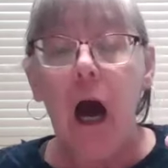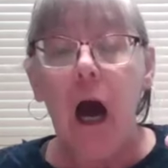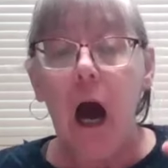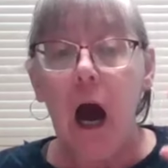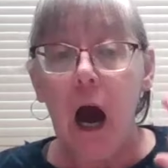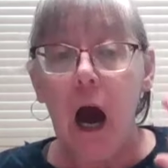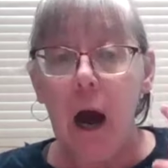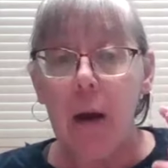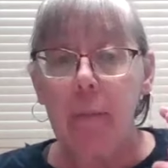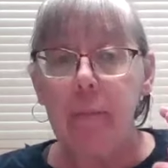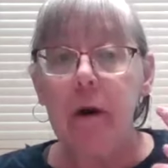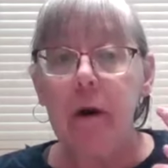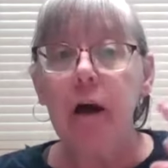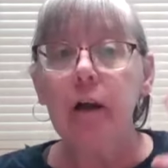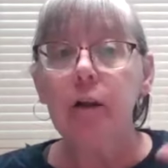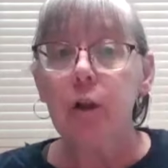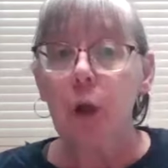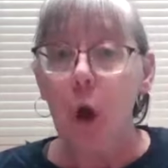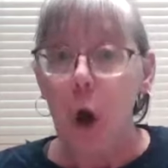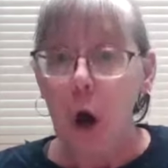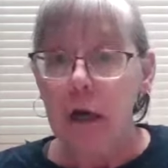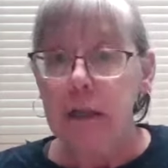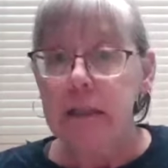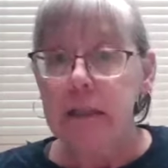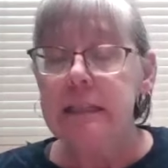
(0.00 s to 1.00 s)

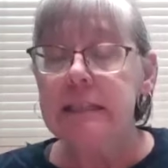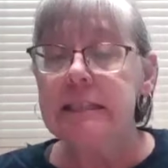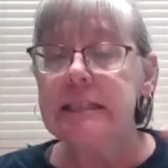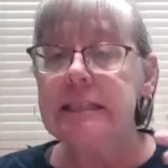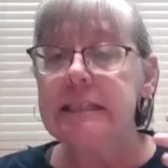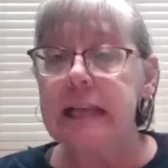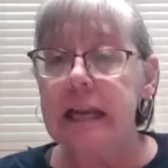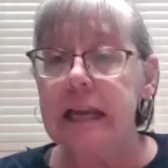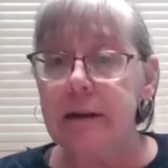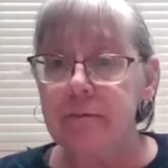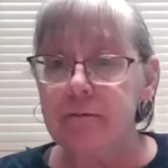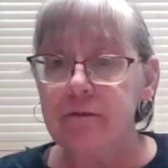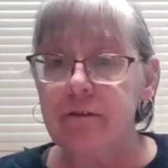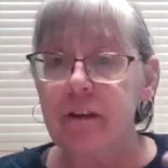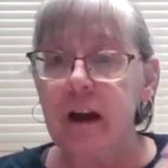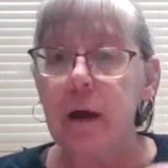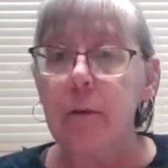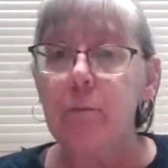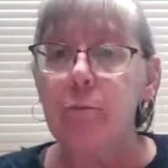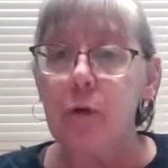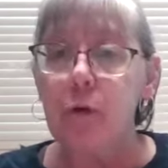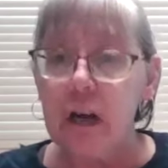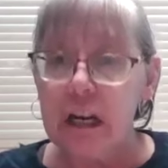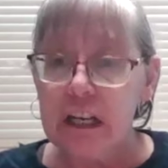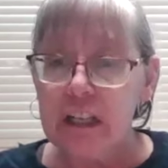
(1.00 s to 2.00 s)
along the same
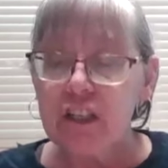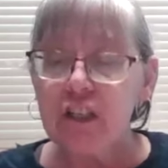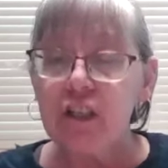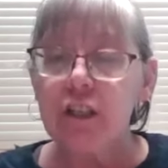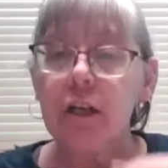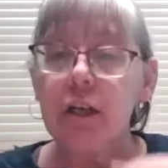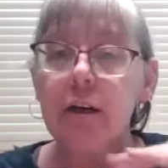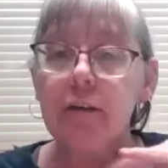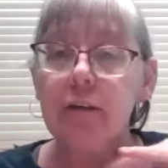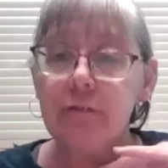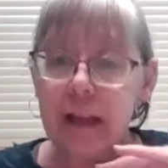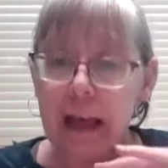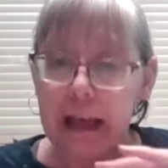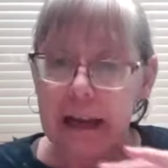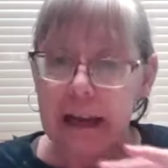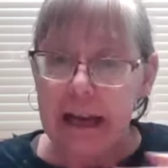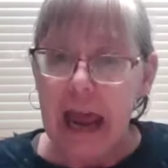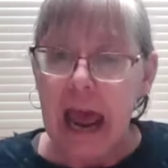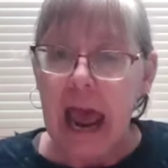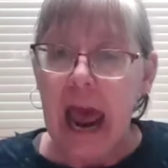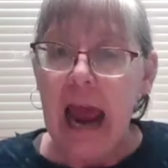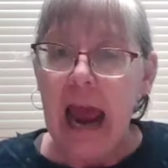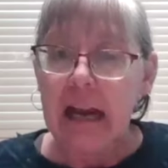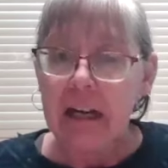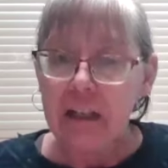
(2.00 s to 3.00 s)
vibration of that
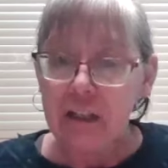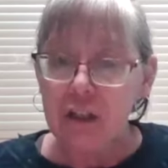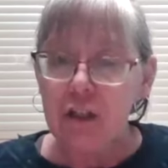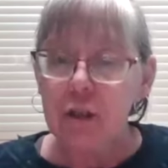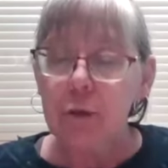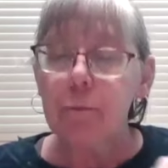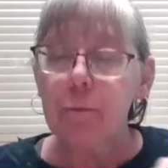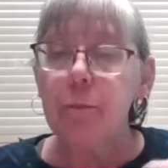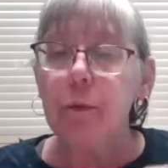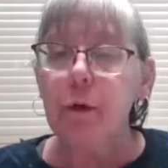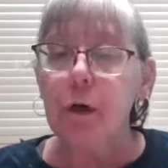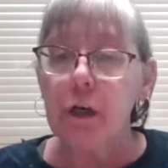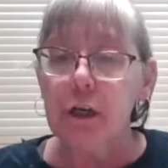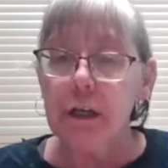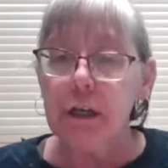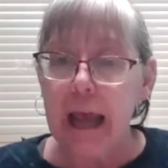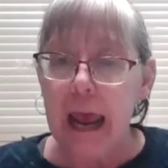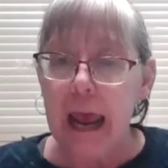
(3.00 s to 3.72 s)
act you put